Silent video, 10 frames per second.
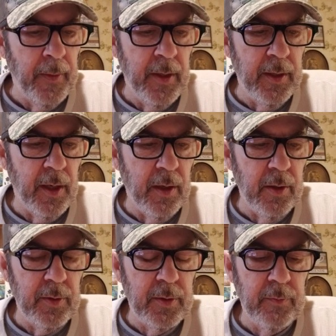And
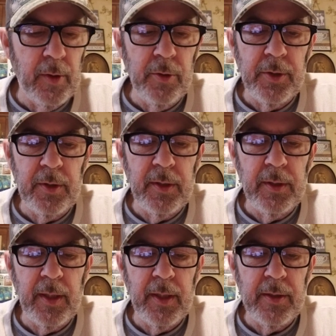our devotion
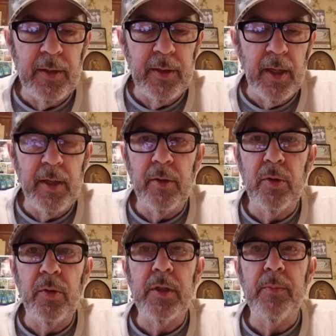today is entitled
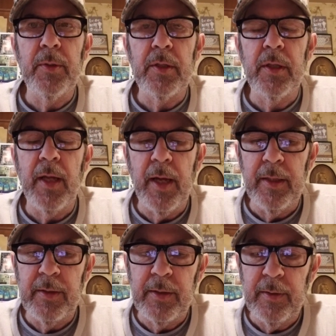Christmas
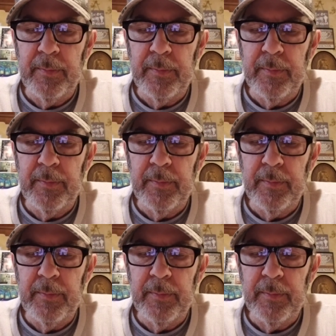Lights.